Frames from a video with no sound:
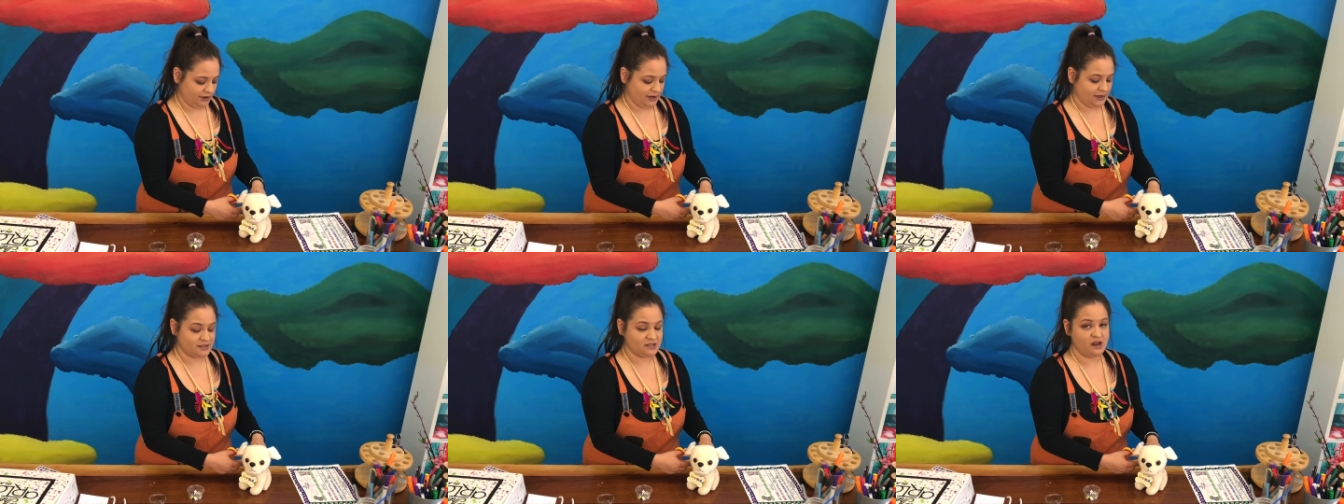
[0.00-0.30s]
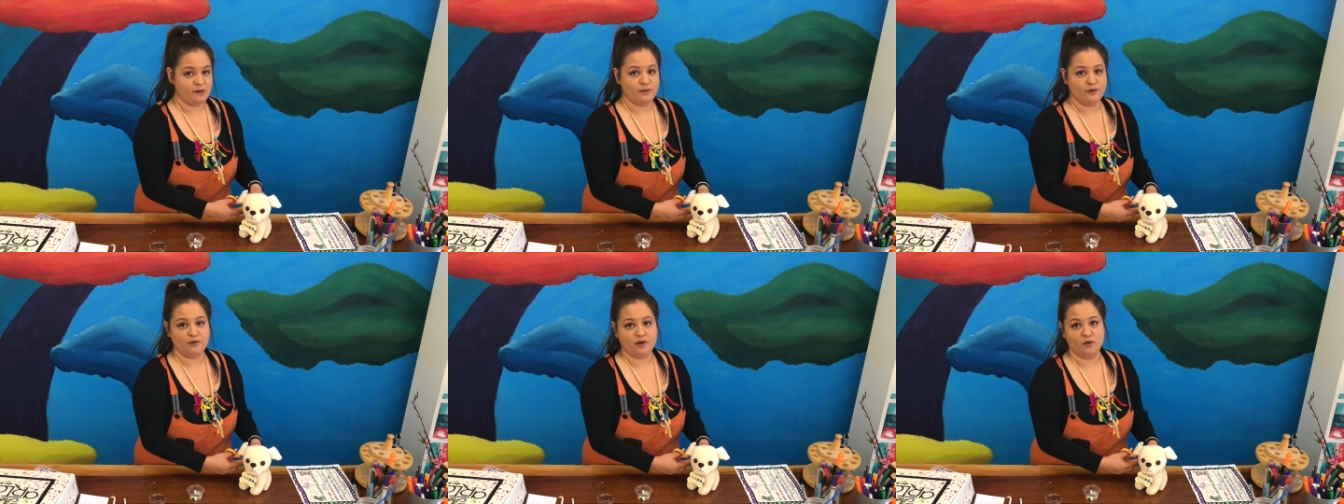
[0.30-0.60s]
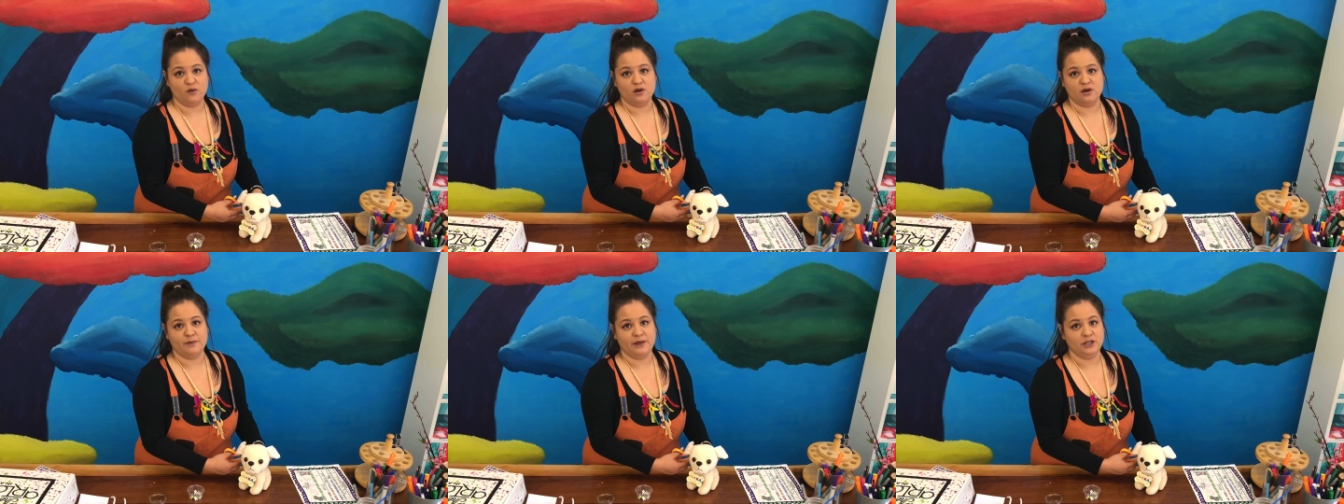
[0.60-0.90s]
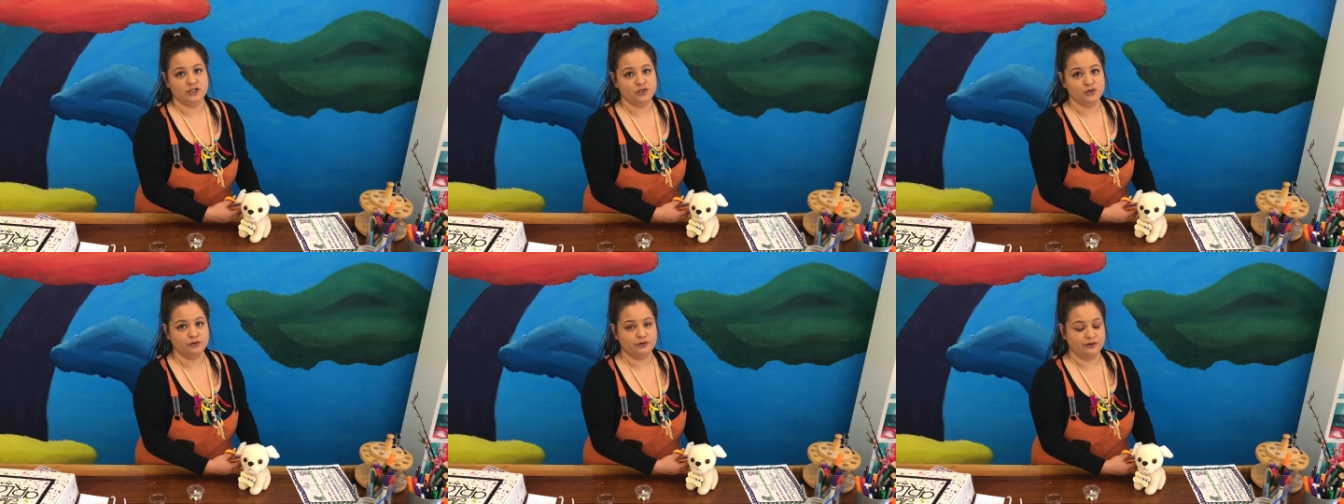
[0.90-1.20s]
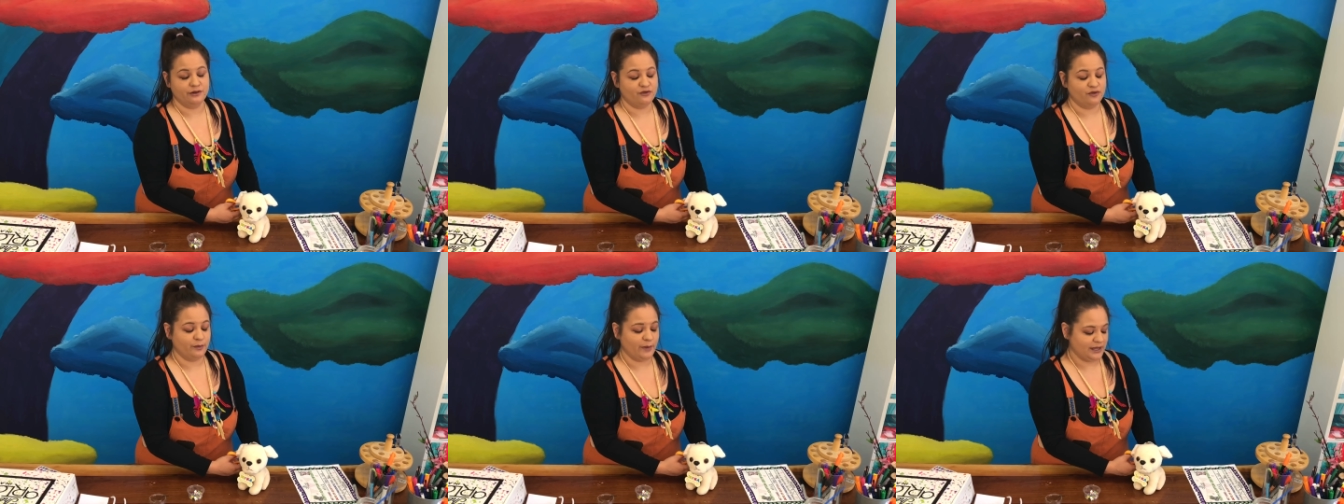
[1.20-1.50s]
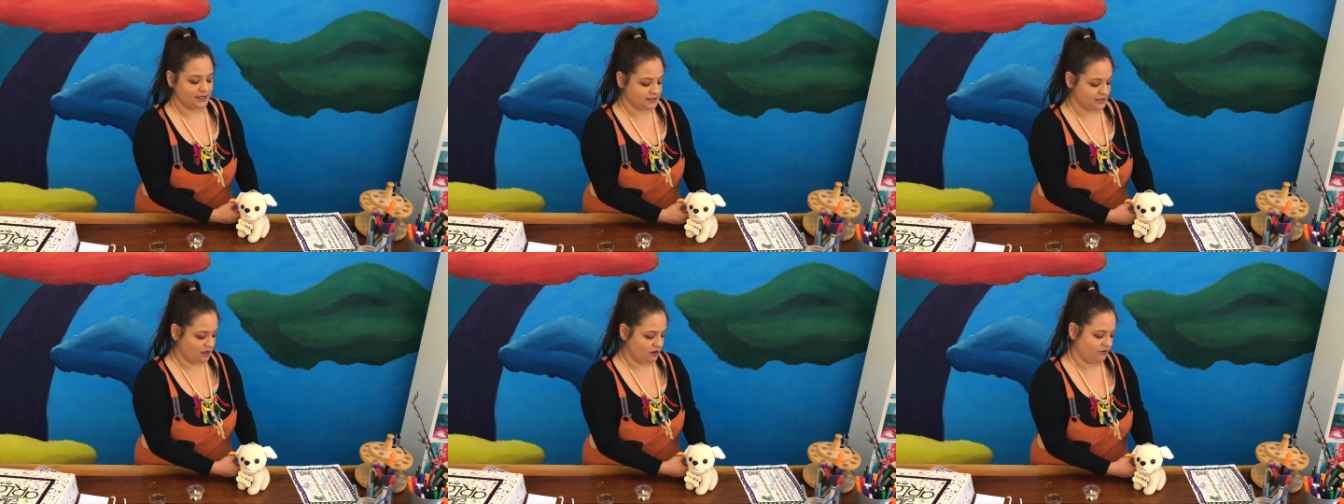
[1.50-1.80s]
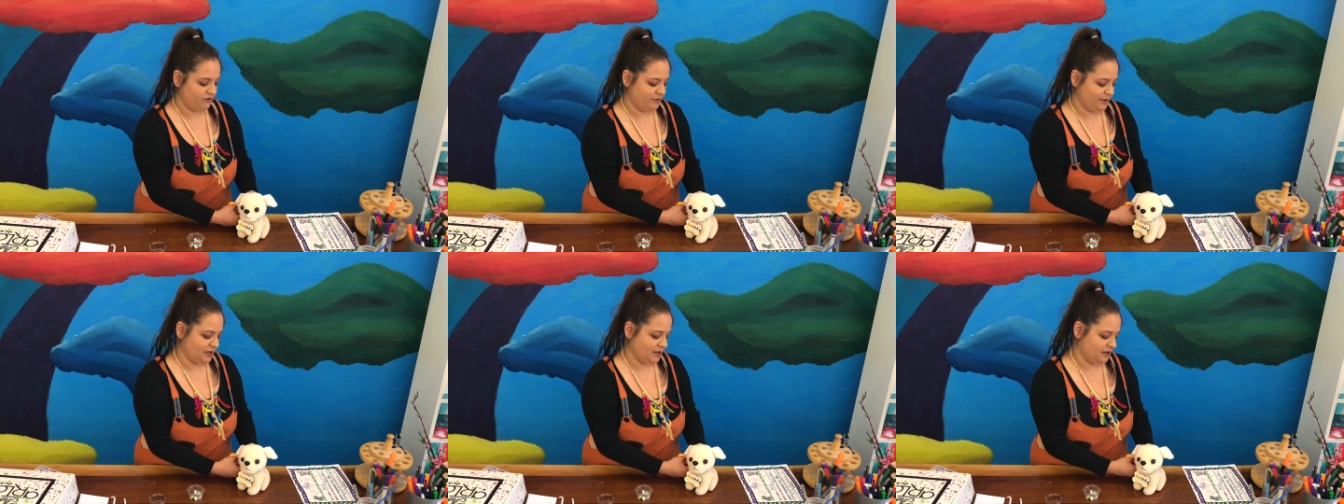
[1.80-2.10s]
next time if I wanna make jewelry for myself
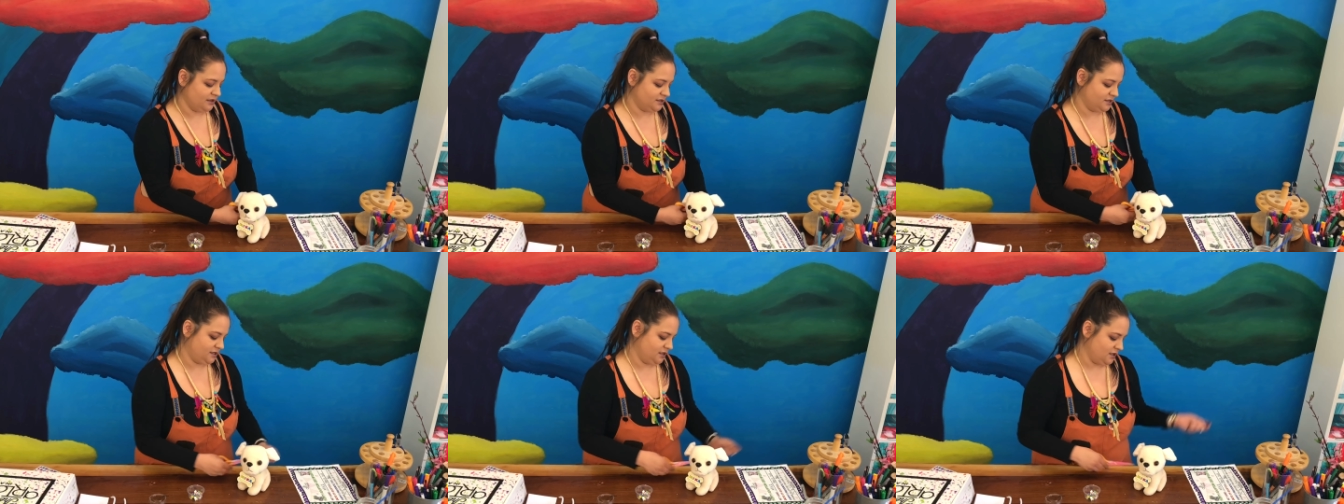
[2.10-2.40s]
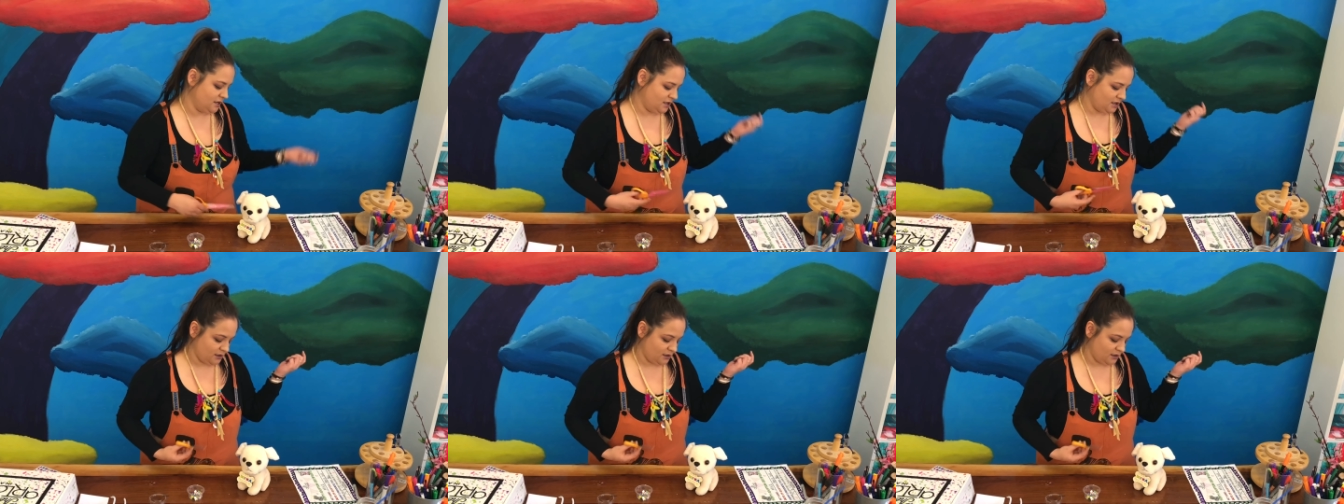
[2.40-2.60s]
because